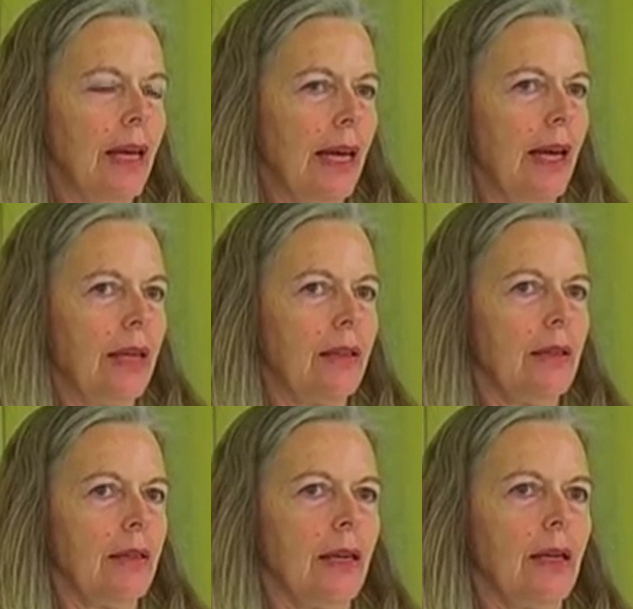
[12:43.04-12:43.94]

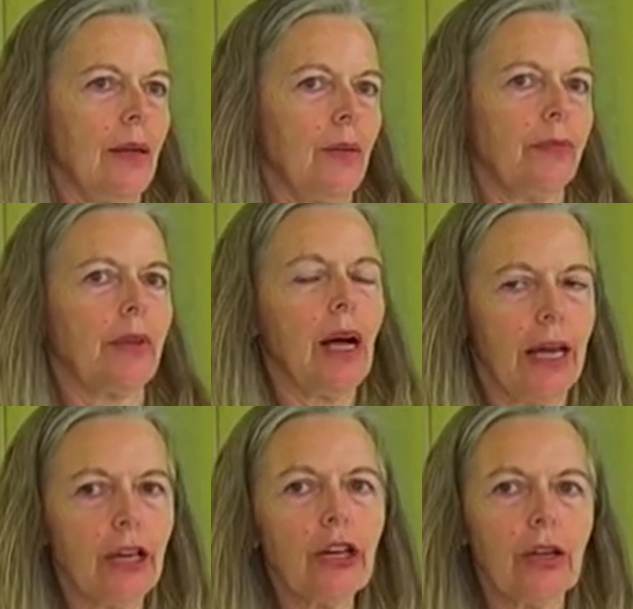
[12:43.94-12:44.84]
And
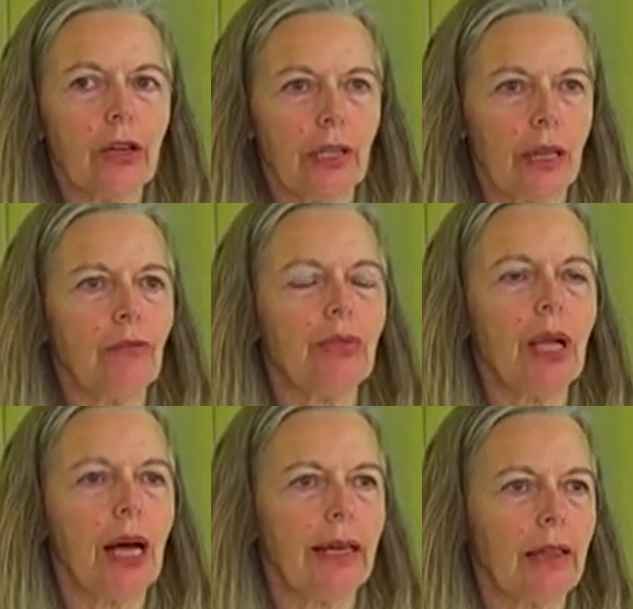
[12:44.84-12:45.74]
I heard
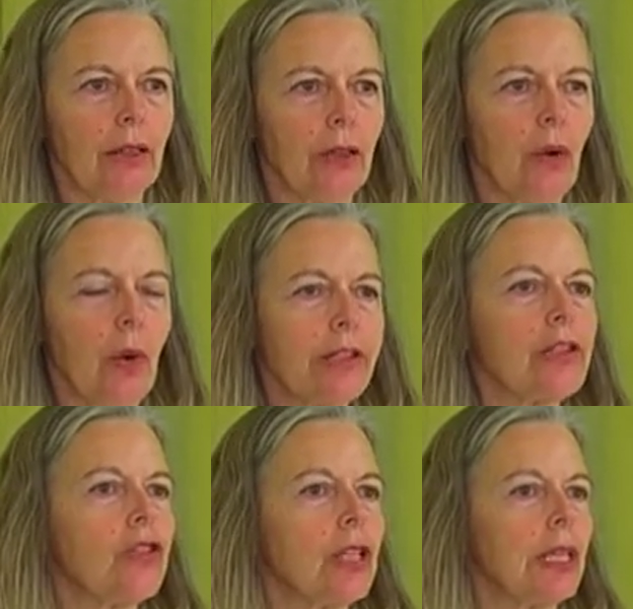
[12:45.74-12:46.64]
implied in your
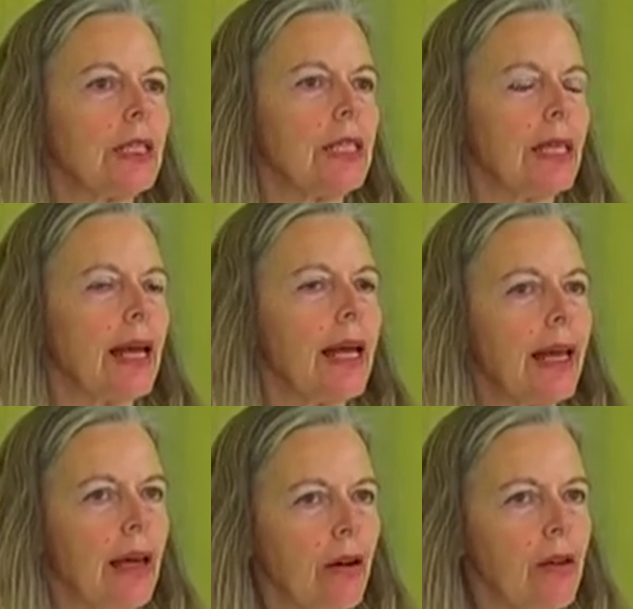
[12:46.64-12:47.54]
questioning
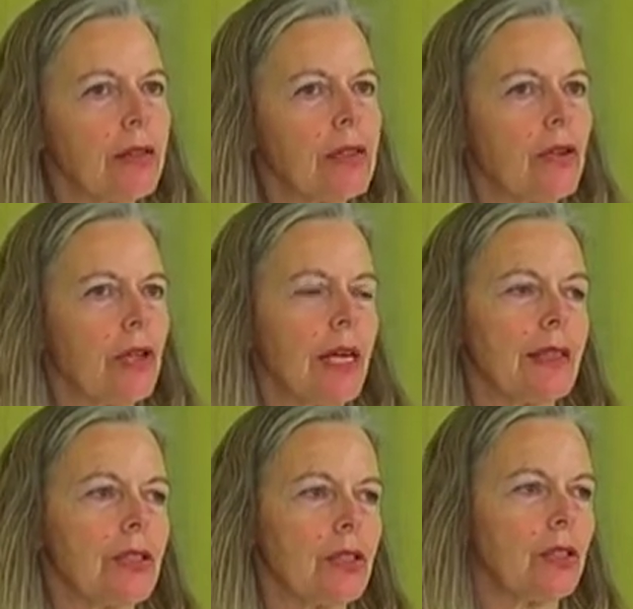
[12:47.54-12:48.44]
today and also
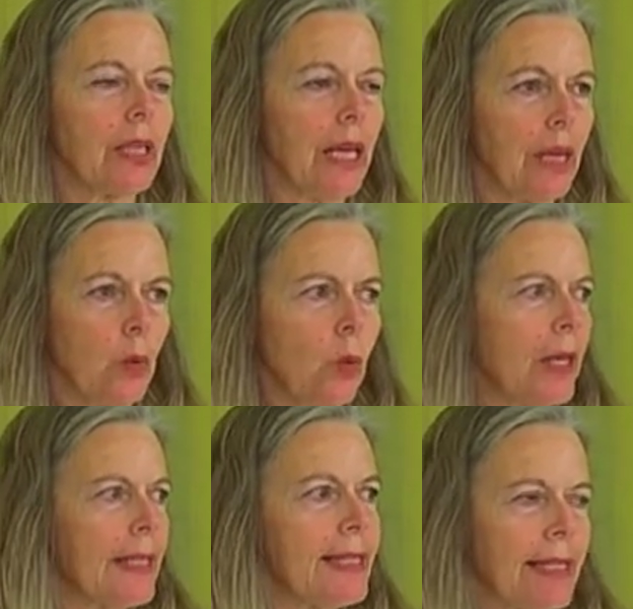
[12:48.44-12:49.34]
yesterday,
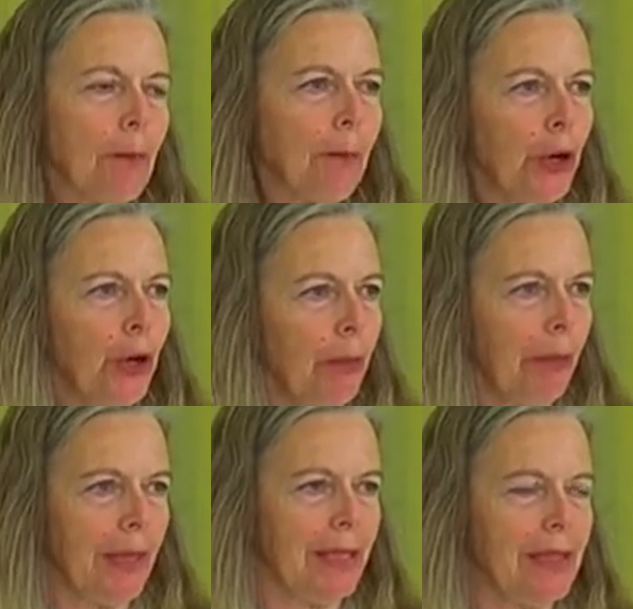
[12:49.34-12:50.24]
what is the
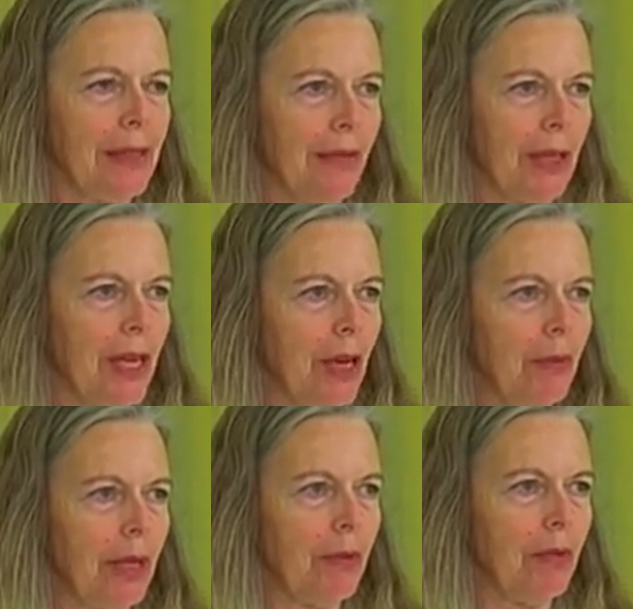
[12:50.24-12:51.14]
purpose of a
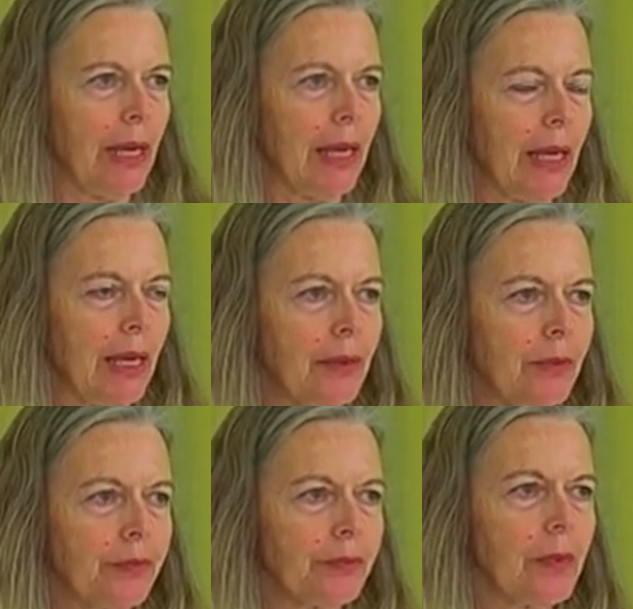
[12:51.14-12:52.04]
human being?